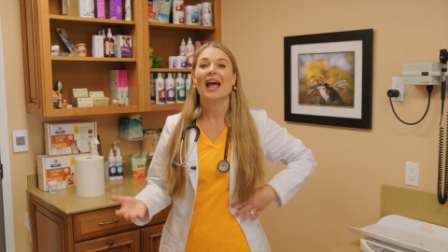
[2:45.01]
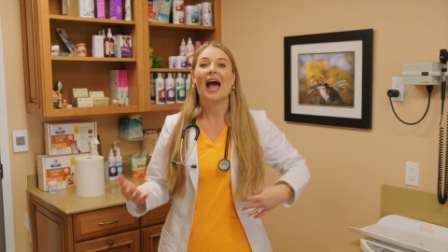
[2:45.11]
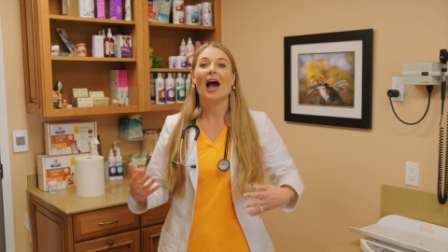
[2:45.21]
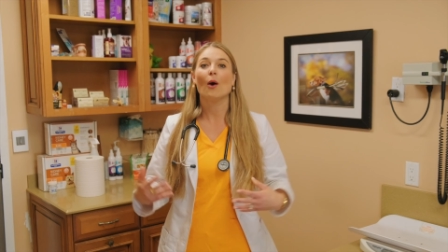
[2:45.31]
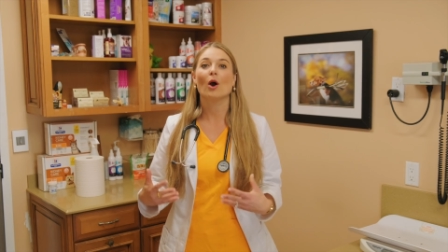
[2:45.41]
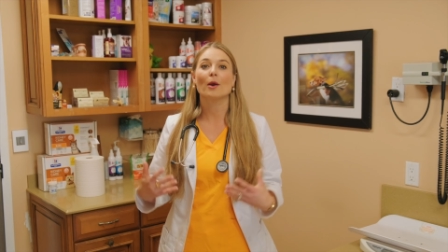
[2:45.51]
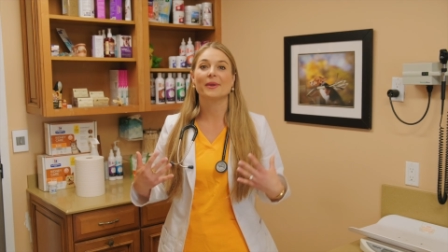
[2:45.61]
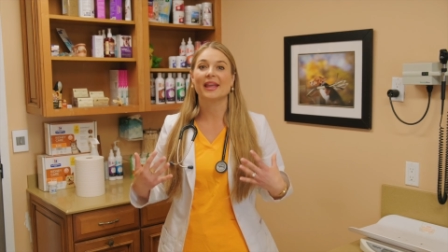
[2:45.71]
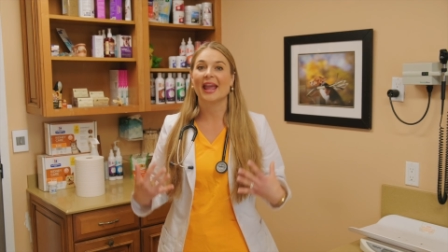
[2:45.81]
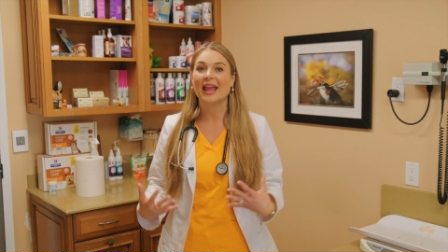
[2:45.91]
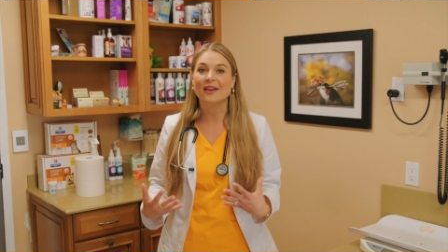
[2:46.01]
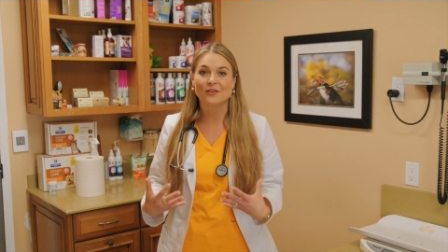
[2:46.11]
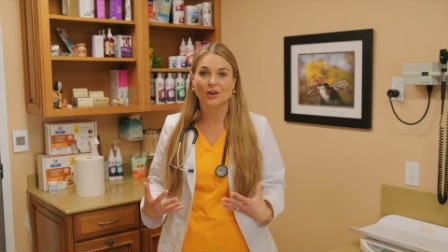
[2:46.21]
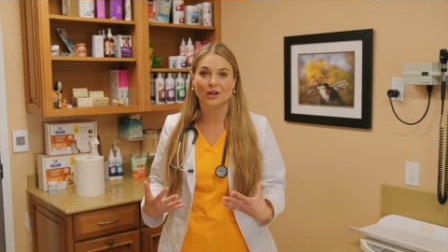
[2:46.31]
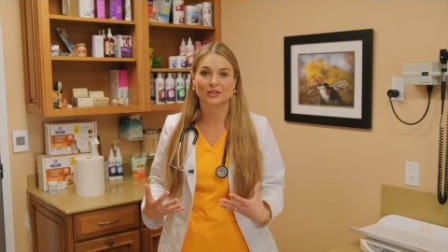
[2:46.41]
how our
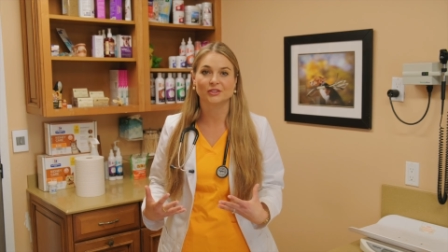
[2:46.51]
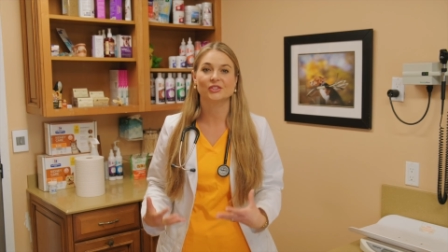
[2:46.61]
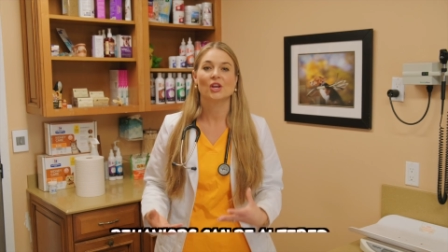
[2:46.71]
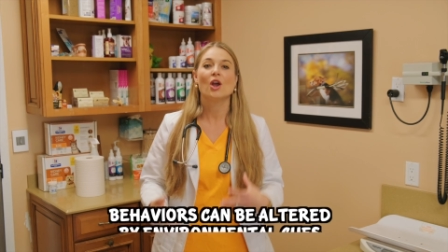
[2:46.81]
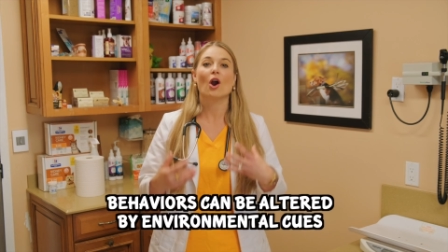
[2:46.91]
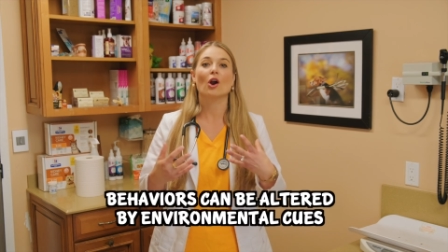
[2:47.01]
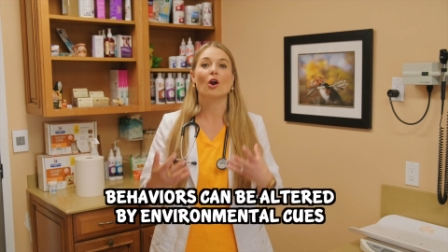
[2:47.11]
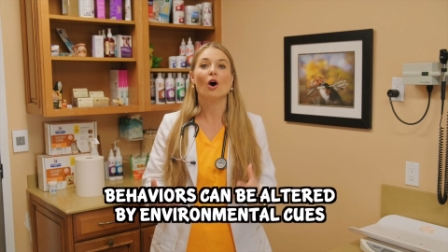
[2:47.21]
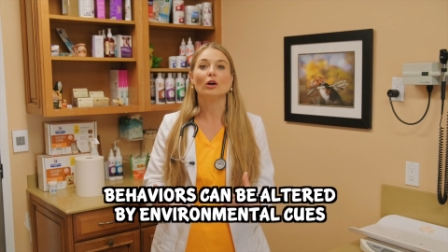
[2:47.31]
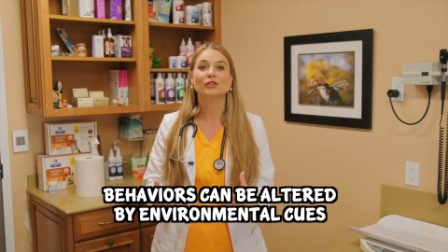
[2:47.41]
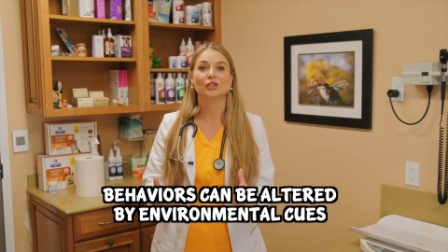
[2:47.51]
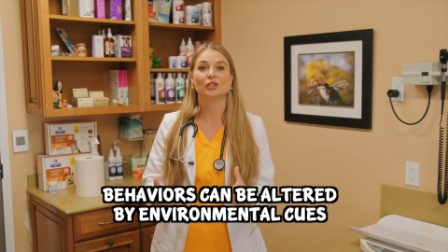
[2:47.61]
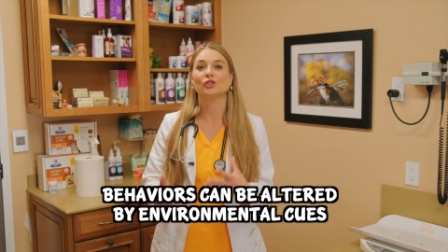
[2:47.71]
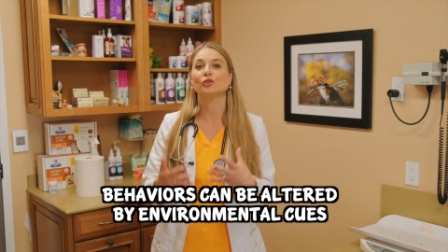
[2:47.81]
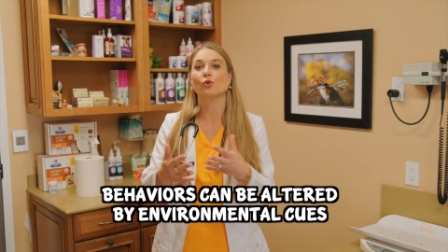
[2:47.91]
behaviors are
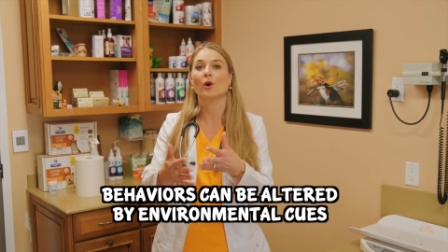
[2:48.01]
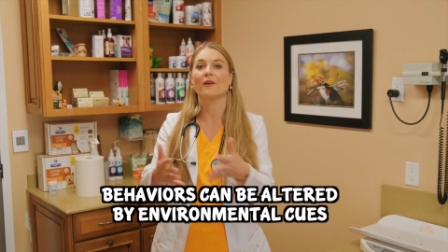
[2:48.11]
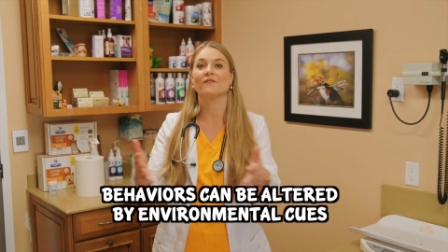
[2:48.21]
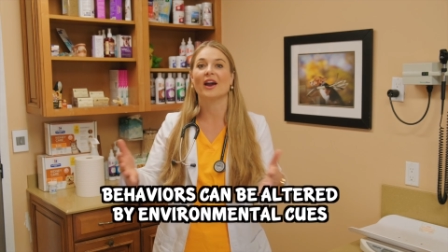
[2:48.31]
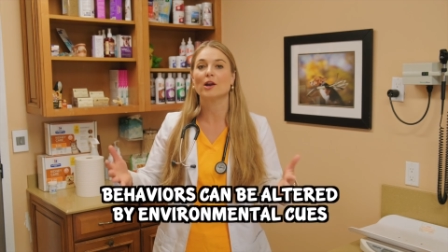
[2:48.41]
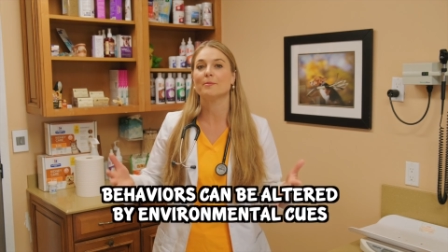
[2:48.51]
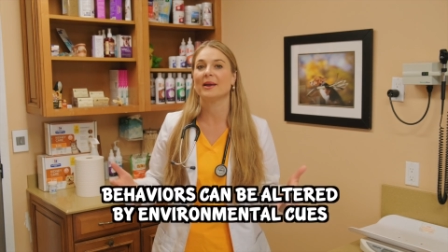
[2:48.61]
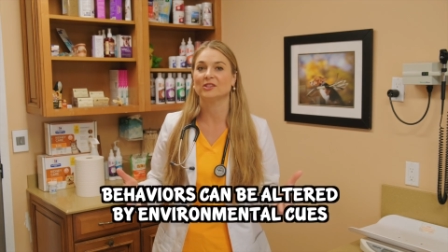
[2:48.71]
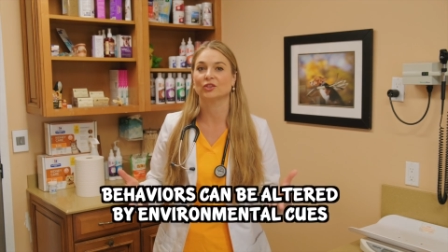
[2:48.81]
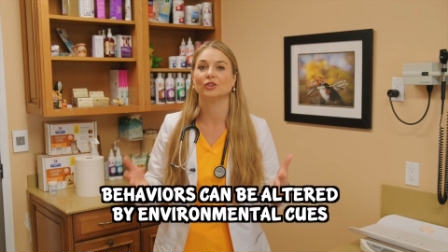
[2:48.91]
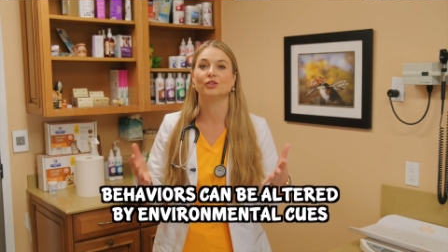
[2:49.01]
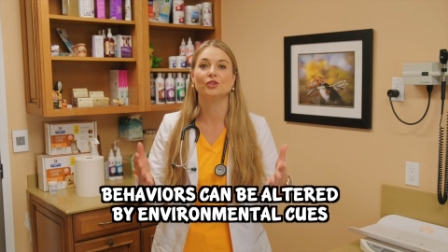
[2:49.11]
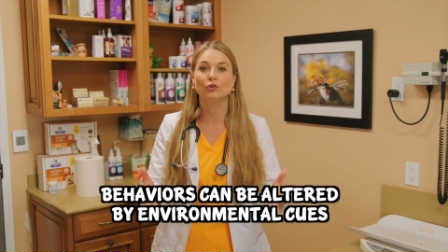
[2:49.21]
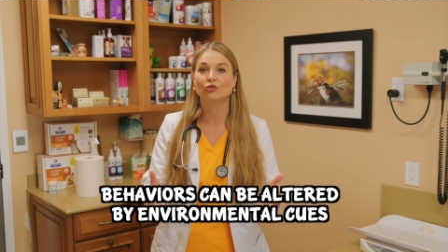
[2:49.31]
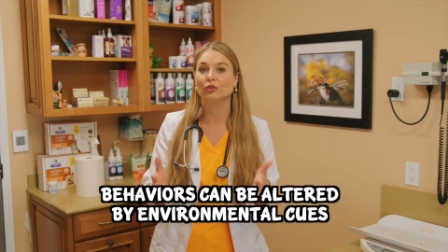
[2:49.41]
altered due to our environmental
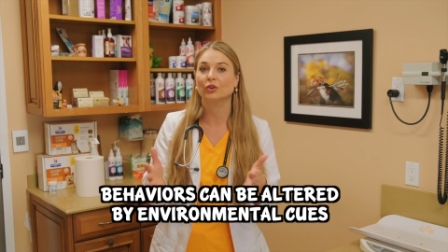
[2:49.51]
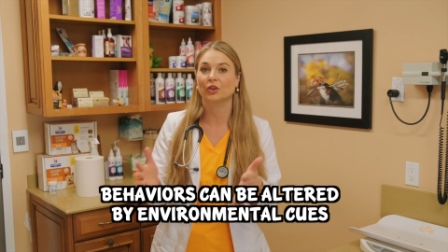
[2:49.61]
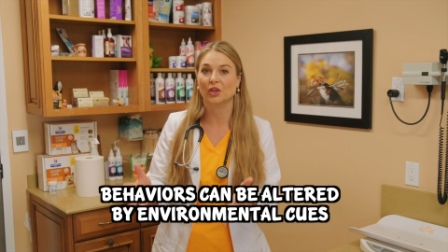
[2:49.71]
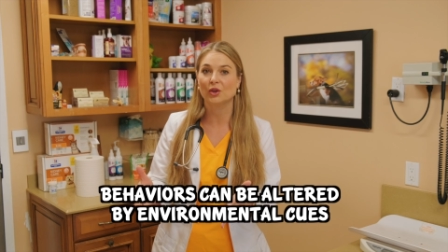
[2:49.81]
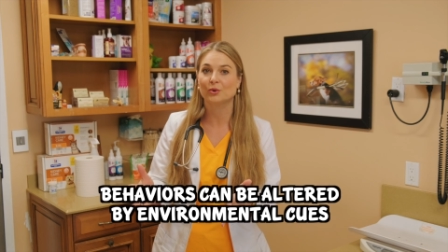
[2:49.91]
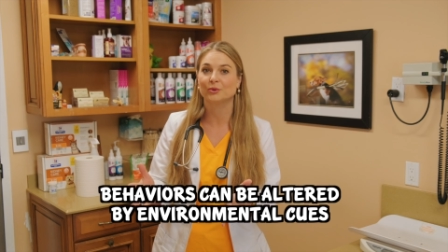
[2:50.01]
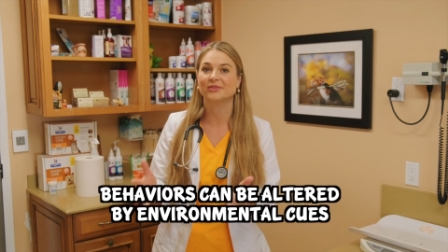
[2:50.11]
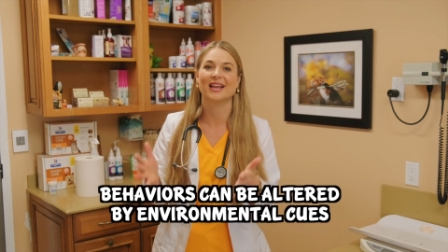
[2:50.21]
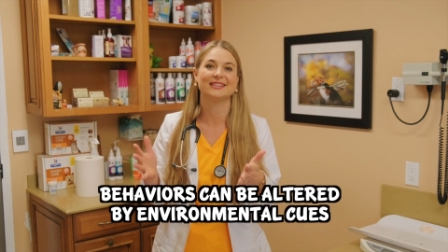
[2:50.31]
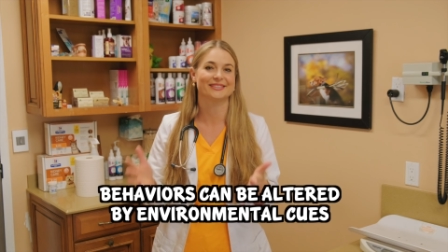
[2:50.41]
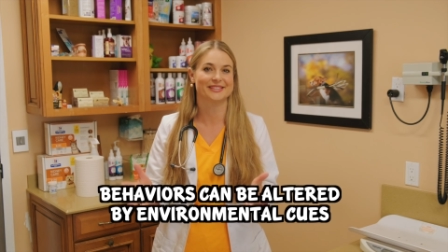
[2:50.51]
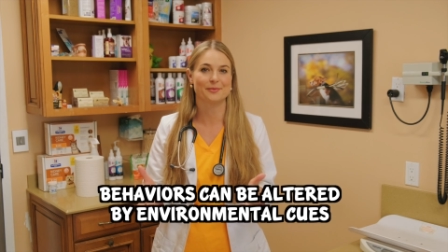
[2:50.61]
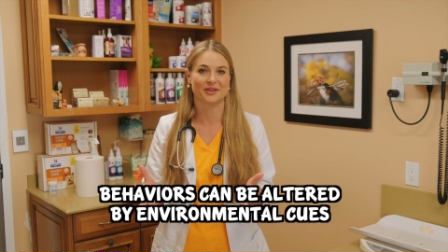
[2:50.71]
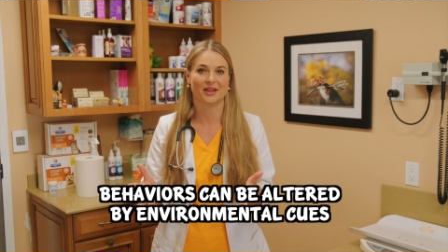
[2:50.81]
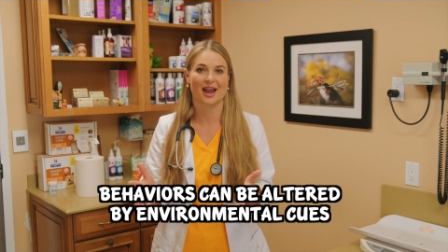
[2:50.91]
neutral cues and
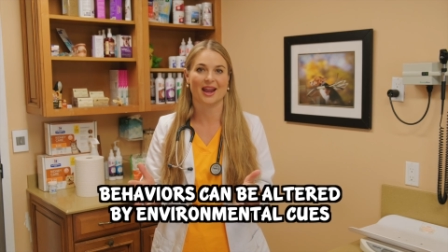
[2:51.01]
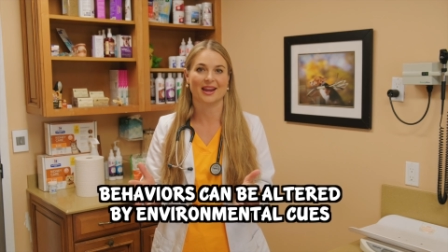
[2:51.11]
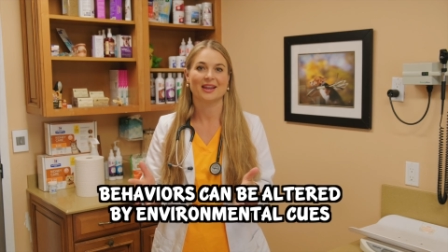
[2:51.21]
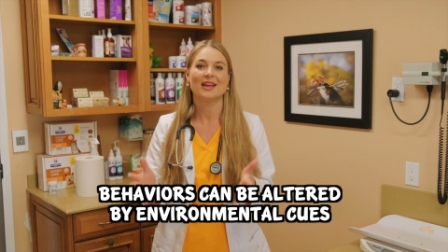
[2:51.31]
stimuli.